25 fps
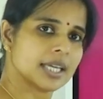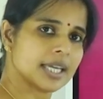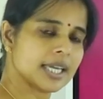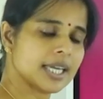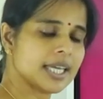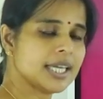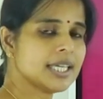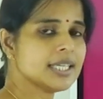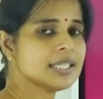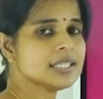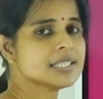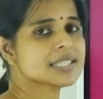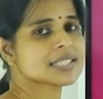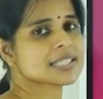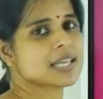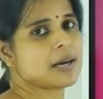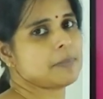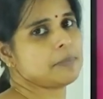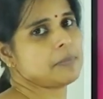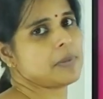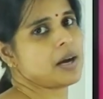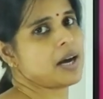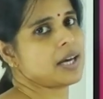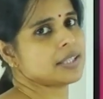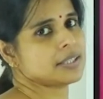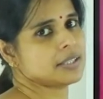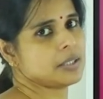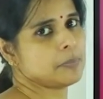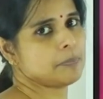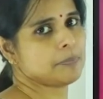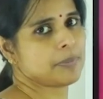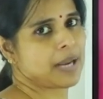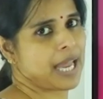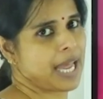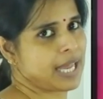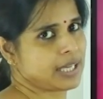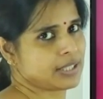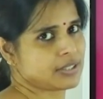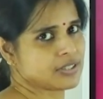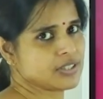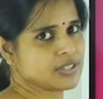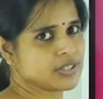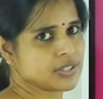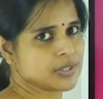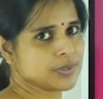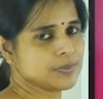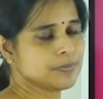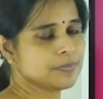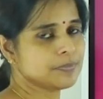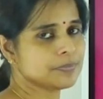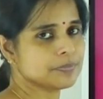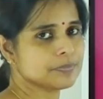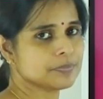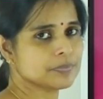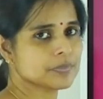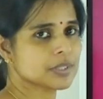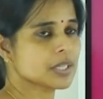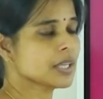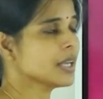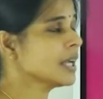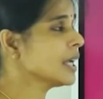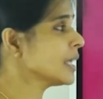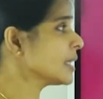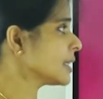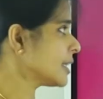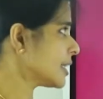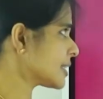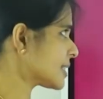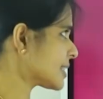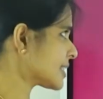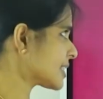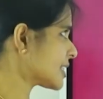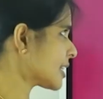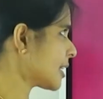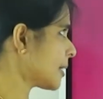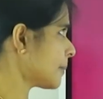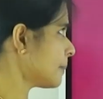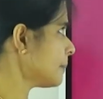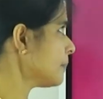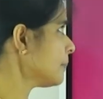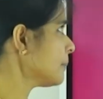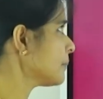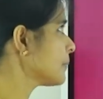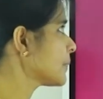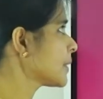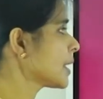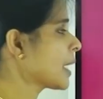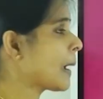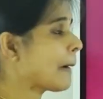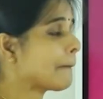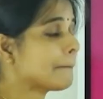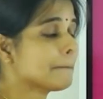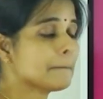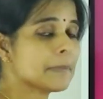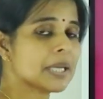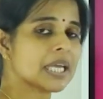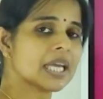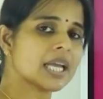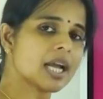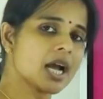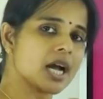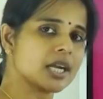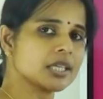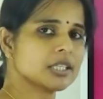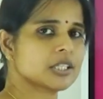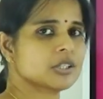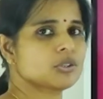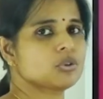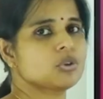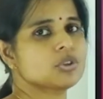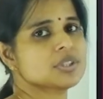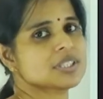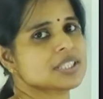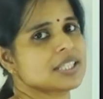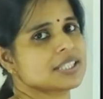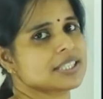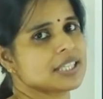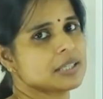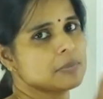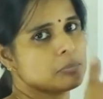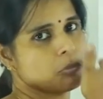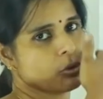in some other plants, the stem may undergo certain